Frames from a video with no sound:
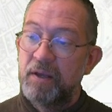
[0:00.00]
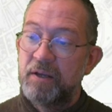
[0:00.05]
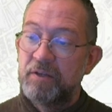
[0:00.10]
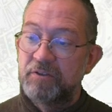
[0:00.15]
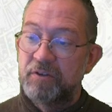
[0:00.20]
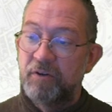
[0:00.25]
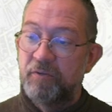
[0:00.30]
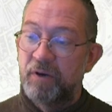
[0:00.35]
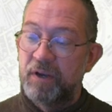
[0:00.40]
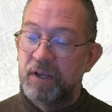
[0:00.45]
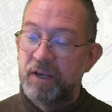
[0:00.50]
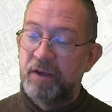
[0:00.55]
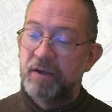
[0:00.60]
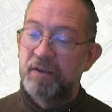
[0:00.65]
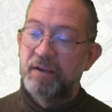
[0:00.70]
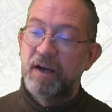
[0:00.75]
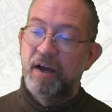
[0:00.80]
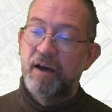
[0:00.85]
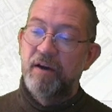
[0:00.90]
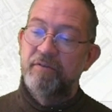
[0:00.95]
So what
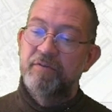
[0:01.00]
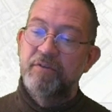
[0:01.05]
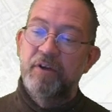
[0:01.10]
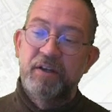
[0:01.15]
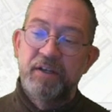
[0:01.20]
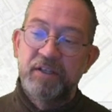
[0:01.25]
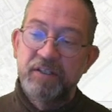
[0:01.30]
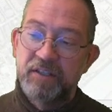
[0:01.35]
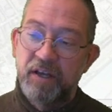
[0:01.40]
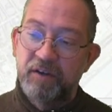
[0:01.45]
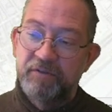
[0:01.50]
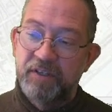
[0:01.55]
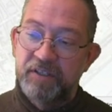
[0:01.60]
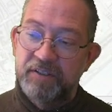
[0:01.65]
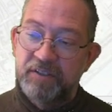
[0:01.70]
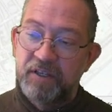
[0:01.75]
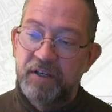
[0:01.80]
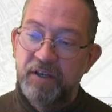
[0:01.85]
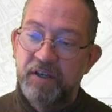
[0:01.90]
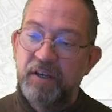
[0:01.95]
now I've done is I've
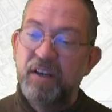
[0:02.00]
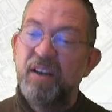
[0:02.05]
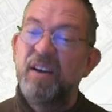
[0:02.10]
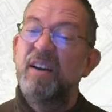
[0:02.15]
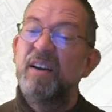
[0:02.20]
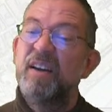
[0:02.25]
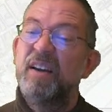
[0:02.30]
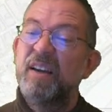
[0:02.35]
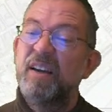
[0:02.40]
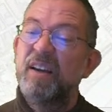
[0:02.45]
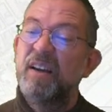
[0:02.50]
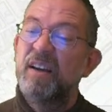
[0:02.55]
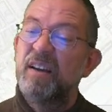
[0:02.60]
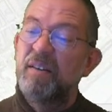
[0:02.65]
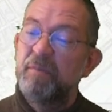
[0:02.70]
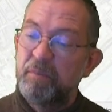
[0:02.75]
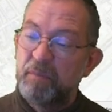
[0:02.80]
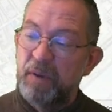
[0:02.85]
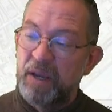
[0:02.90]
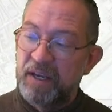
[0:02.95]
just
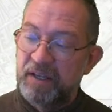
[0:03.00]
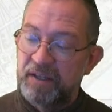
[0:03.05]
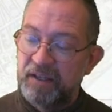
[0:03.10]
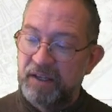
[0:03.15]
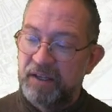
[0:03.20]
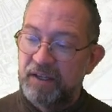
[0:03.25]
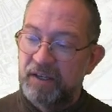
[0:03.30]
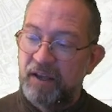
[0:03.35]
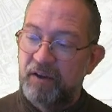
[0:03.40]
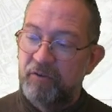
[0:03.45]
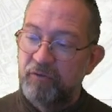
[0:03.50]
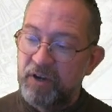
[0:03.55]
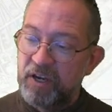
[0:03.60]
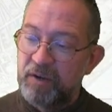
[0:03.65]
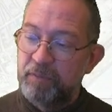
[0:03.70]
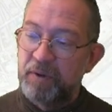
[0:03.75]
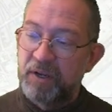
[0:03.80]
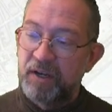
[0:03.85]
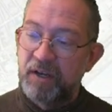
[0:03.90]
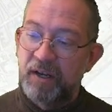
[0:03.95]
made it a wee
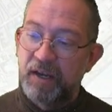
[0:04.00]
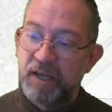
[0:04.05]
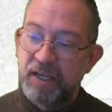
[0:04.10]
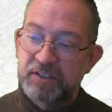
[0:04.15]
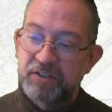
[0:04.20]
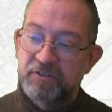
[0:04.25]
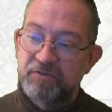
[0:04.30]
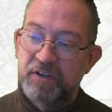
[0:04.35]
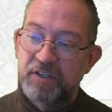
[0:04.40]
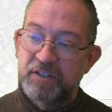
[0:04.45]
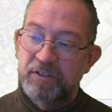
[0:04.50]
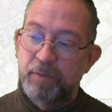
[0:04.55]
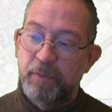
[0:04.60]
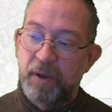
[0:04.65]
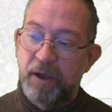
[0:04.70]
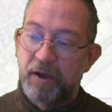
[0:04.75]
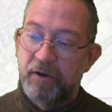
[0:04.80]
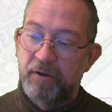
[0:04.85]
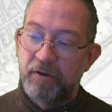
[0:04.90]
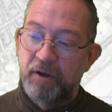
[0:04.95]
bit less
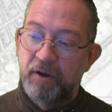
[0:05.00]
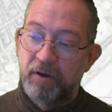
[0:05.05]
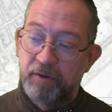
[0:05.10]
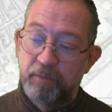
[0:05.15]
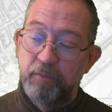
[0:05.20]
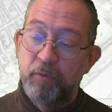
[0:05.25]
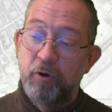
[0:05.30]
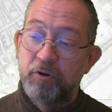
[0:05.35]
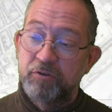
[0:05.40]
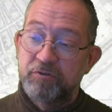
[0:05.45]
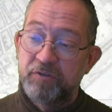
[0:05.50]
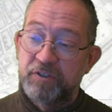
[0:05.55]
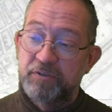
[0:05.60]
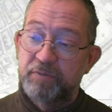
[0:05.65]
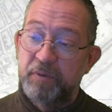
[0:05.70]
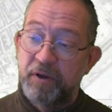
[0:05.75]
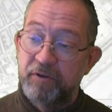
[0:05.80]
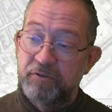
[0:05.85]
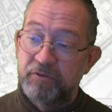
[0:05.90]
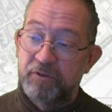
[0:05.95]
transparent, or uh, more
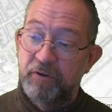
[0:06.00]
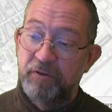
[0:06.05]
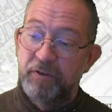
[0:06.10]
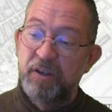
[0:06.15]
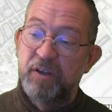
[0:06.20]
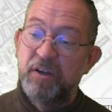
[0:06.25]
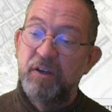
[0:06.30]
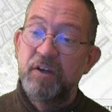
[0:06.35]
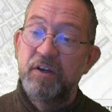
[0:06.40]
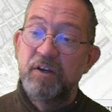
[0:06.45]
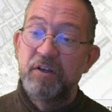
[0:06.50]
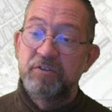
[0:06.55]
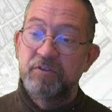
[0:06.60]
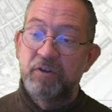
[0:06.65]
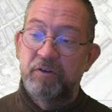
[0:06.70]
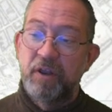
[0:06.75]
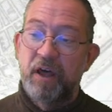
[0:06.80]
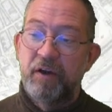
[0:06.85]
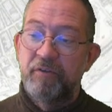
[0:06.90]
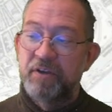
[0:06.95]
transparent, sorry.
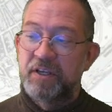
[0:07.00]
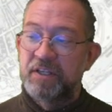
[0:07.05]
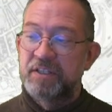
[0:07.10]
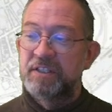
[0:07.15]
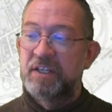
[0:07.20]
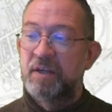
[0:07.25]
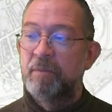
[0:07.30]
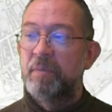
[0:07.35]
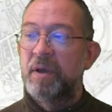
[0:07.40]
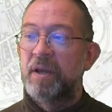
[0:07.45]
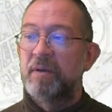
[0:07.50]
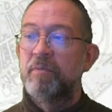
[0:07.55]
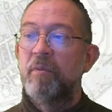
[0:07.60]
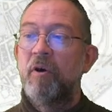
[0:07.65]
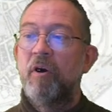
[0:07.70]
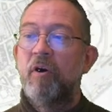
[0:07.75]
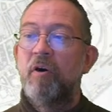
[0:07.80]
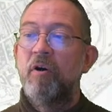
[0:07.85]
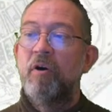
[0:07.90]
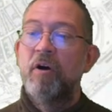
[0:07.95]
So now we can see a bit
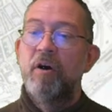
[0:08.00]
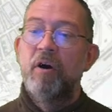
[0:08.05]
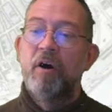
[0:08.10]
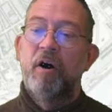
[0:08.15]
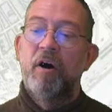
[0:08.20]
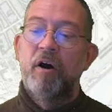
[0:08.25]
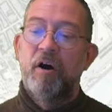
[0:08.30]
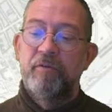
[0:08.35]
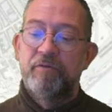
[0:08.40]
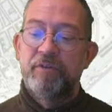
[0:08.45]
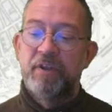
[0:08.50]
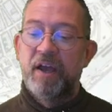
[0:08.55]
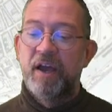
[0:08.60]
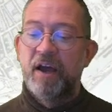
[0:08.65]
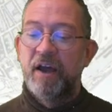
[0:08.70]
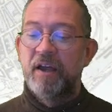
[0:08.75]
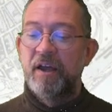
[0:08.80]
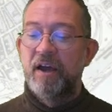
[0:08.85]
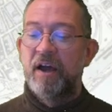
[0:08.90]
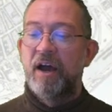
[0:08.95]
more of the
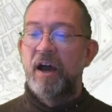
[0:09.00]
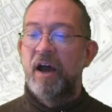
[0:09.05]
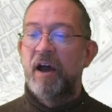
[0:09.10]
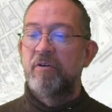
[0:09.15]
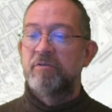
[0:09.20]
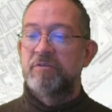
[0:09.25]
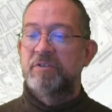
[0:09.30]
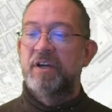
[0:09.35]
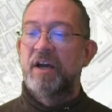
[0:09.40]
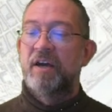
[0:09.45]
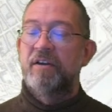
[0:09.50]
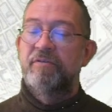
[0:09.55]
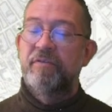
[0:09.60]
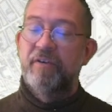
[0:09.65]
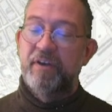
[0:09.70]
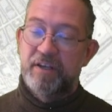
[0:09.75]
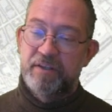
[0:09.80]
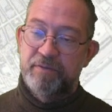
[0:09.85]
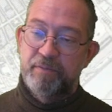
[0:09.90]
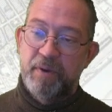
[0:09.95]
area outside
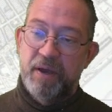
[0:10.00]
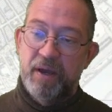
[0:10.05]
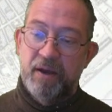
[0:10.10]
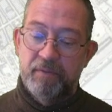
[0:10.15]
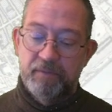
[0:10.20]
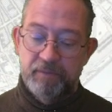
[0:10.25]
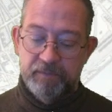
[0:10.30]
Frederiksberg.